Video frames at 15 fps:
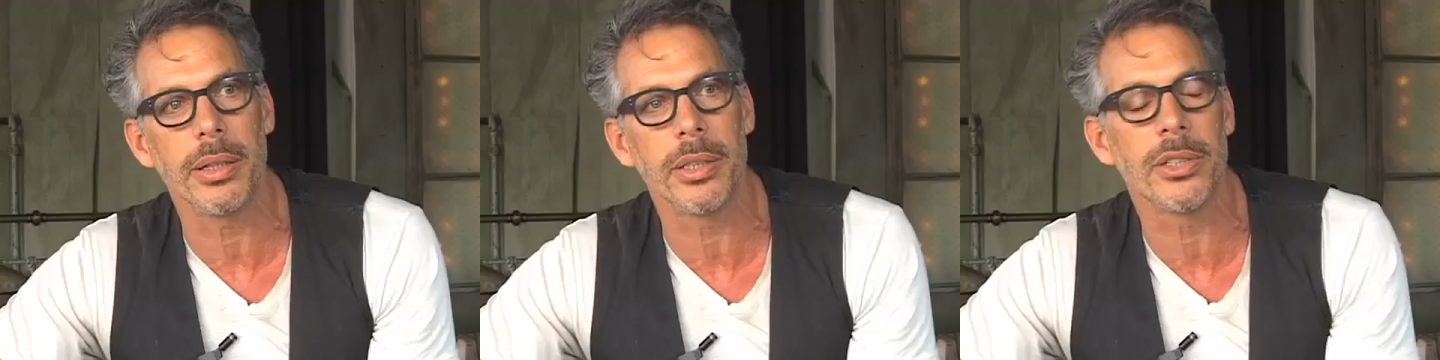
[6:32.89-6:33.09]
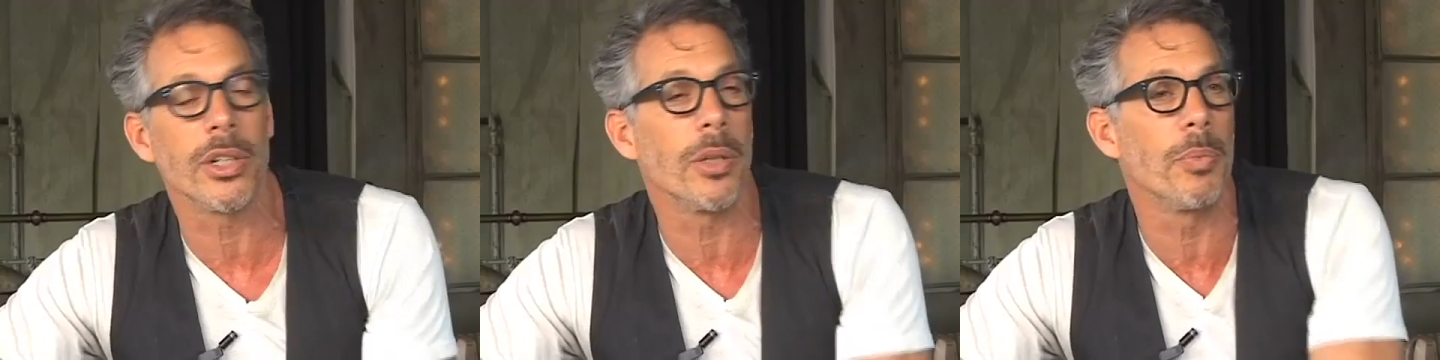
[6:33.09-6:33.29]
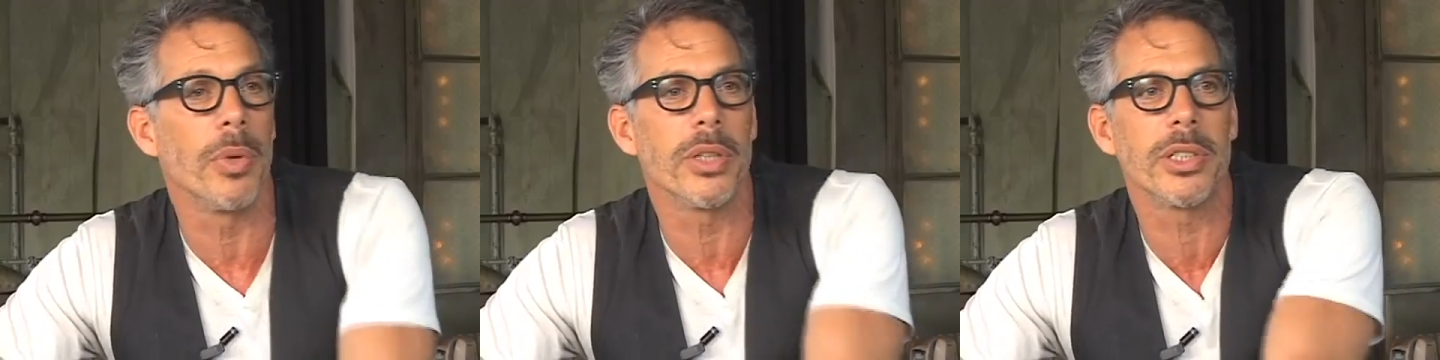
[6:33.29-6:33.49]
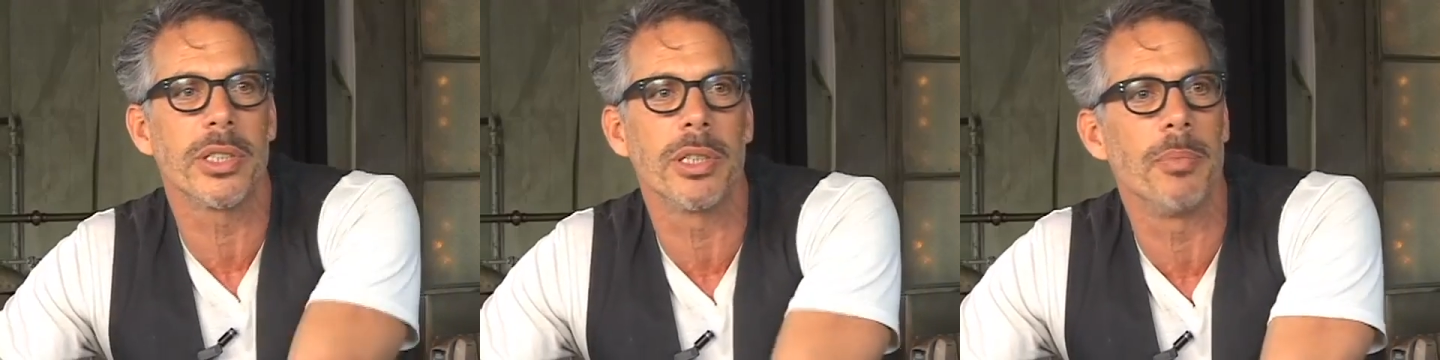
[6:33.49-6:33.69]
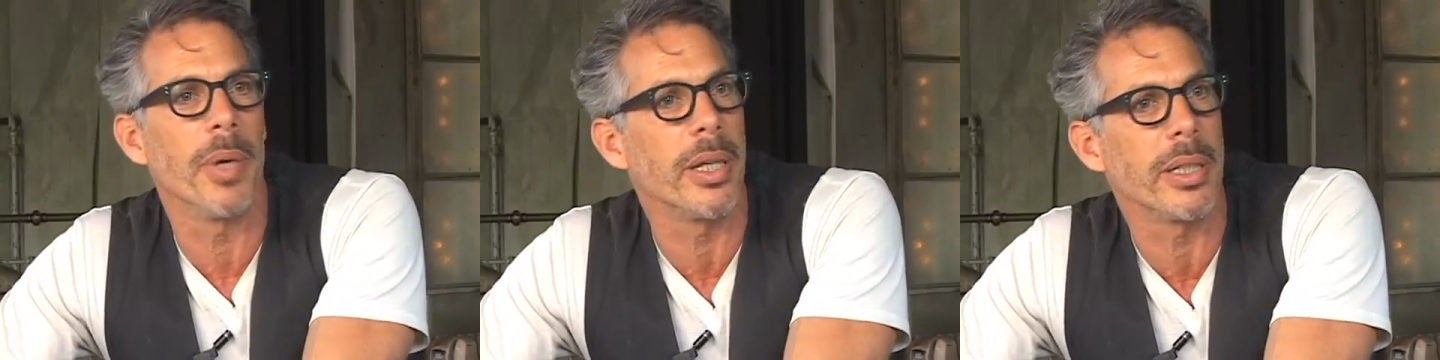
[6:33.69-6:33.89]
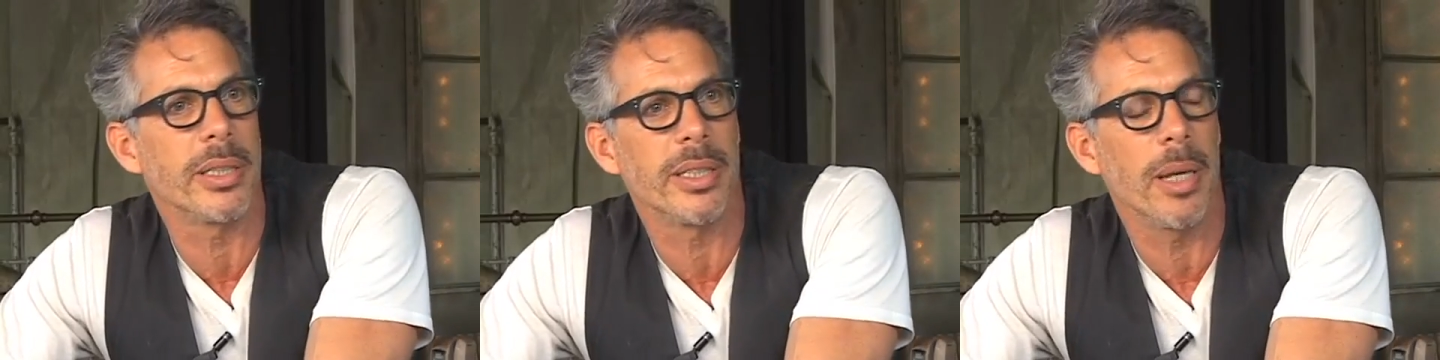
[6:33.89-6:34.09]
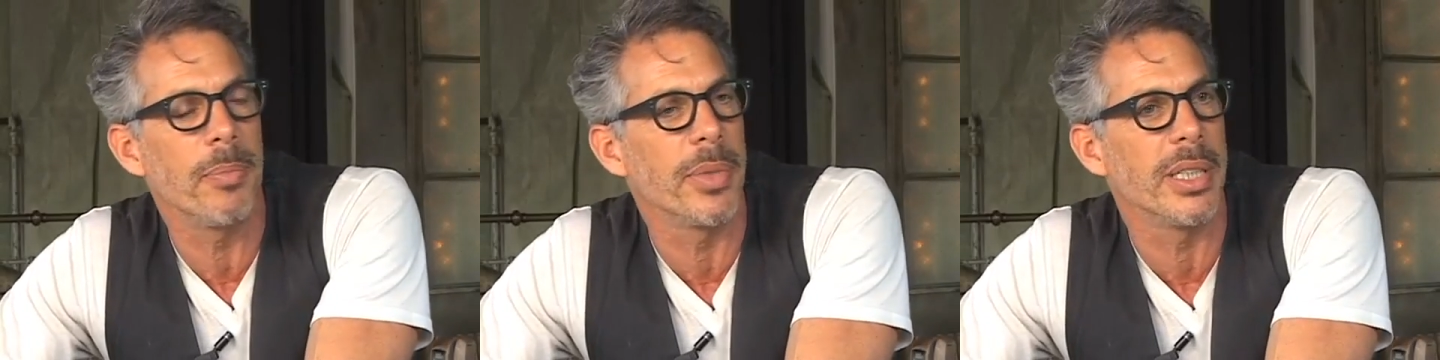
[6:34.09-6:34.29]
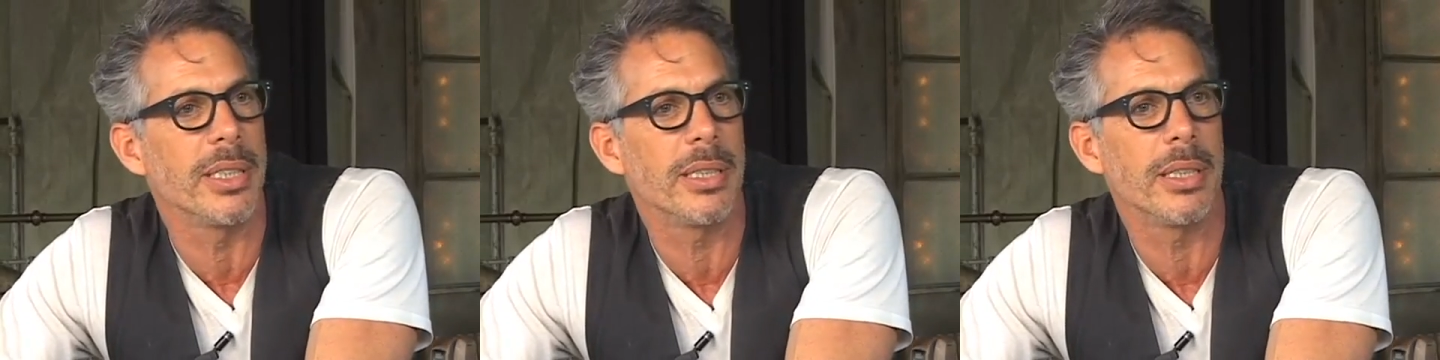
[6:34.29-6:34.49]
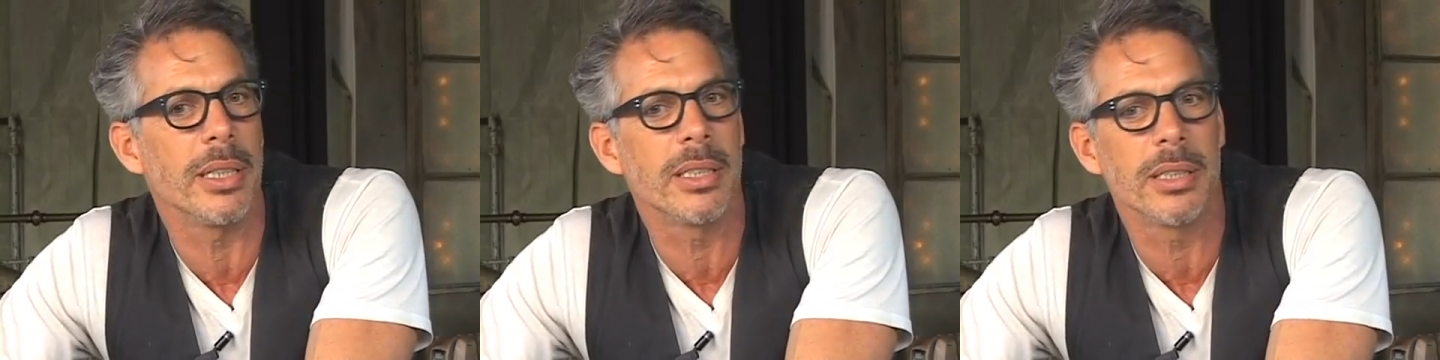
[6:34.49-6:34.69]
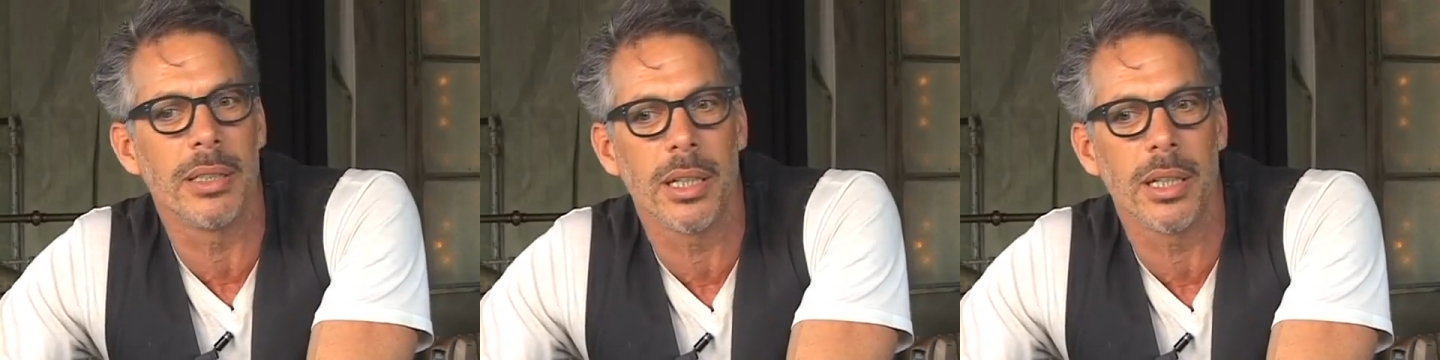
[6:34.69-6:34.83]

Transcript: The SCAR project's about acceptance. It's